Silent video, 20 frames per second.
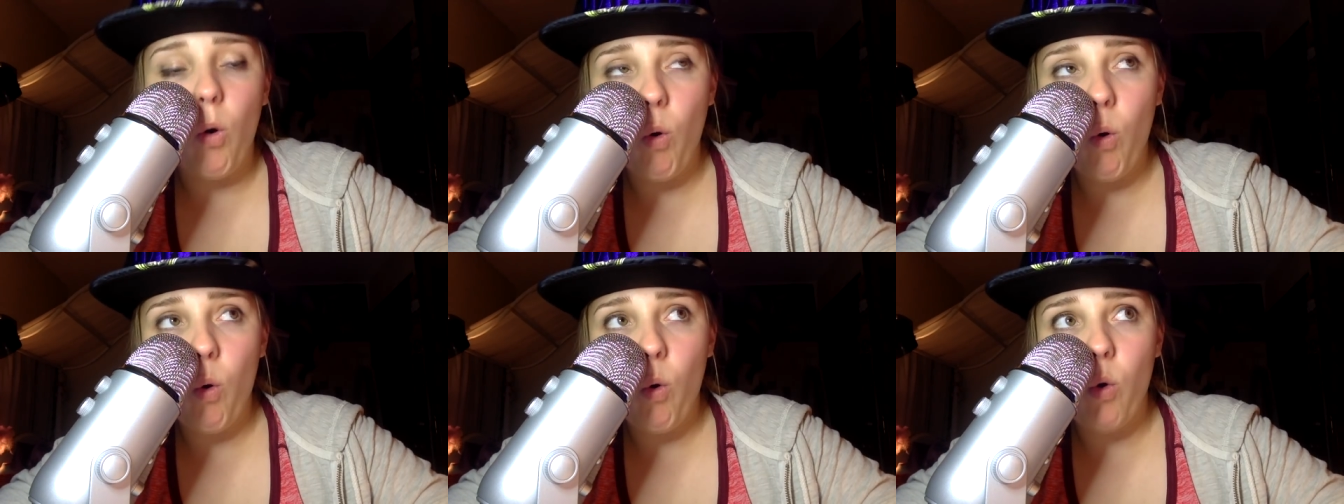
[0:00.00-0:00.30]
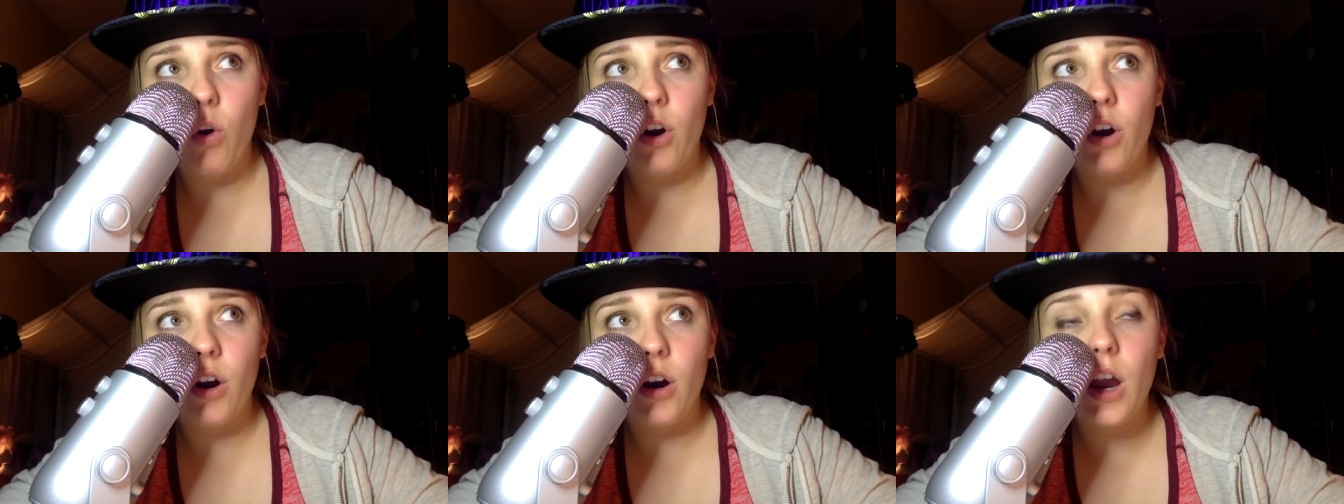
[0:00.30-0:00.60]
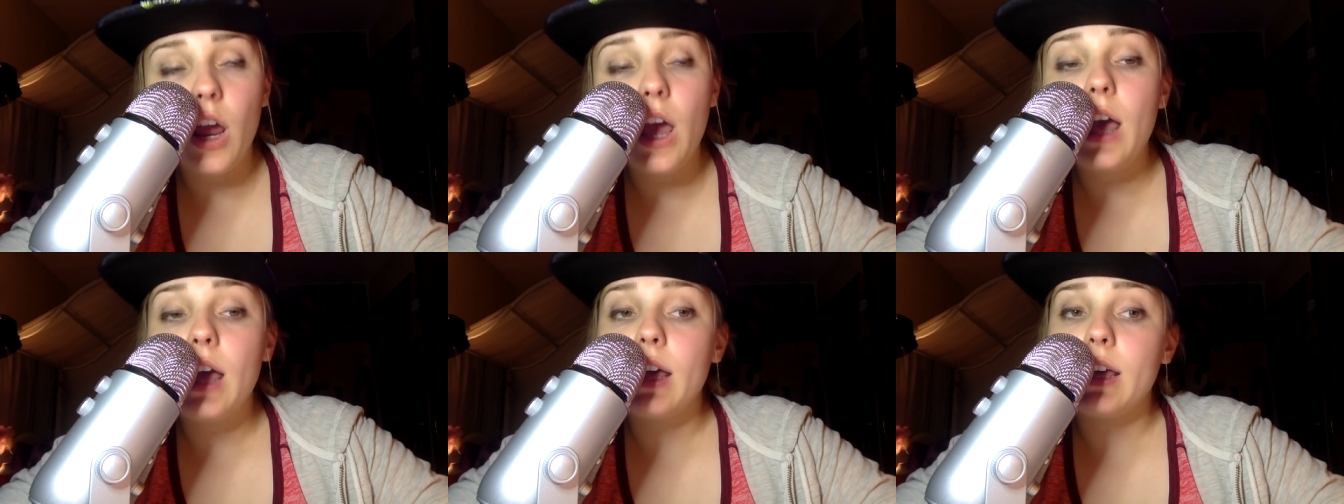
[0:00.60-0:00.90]

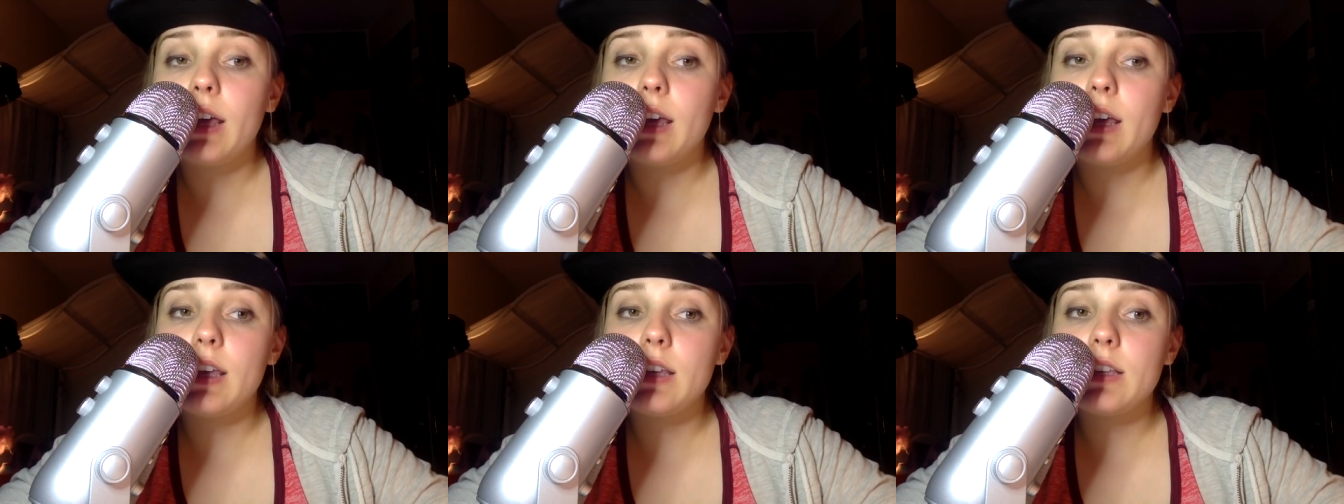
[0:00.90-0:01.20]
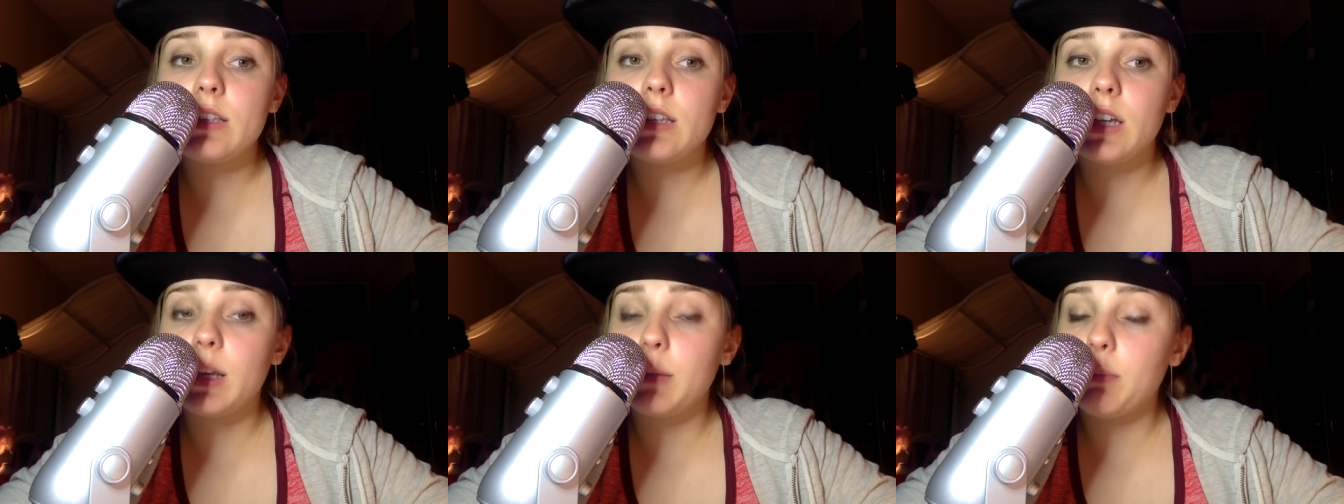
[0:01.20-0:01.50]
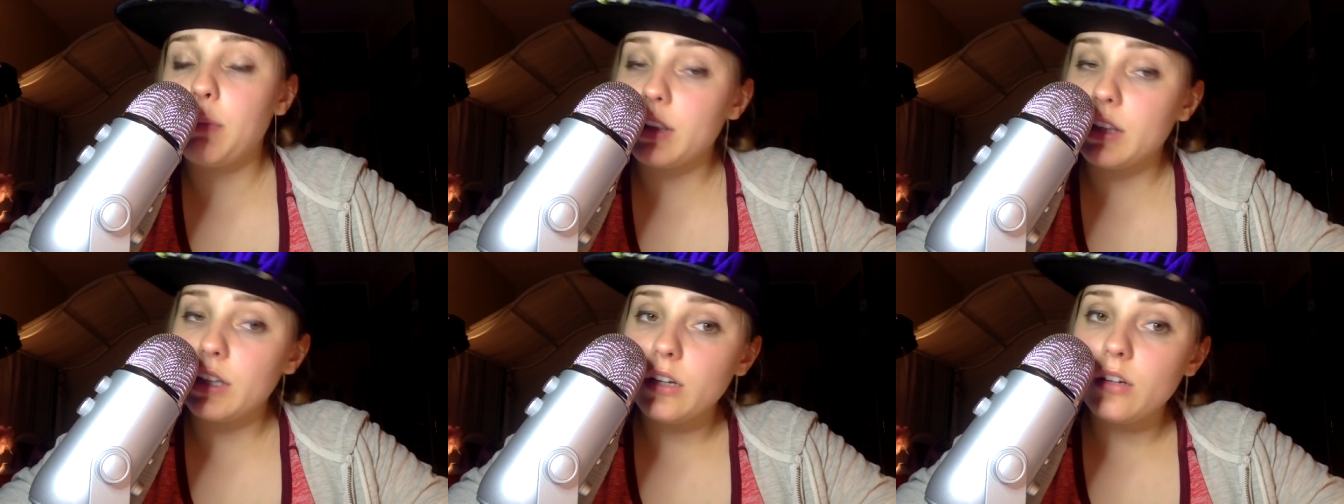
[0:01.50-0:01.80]
Or is it a
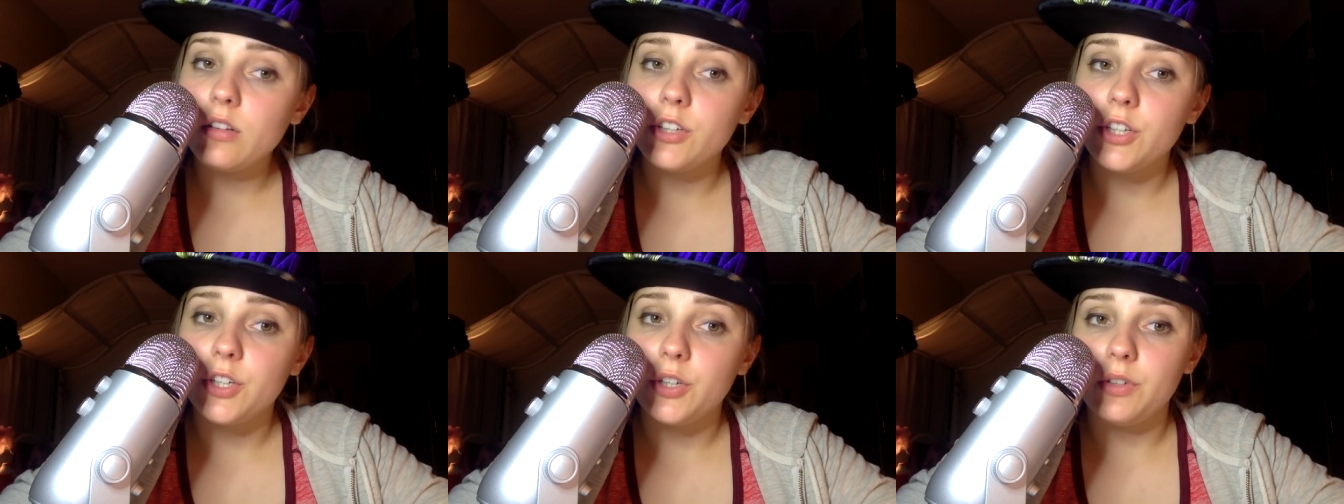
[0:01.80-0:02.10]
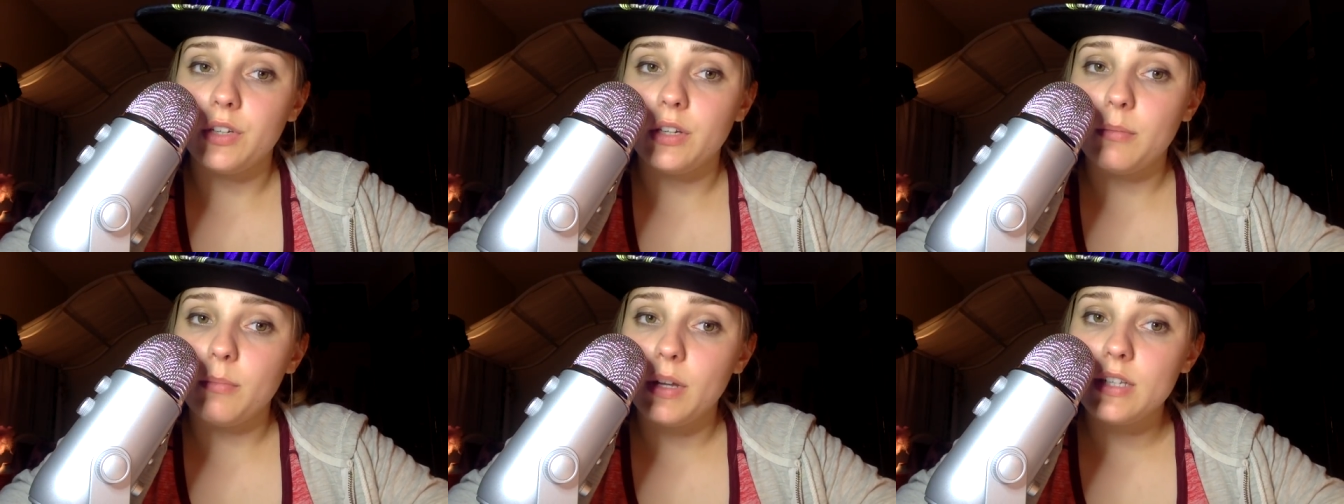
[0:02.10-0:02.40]
political union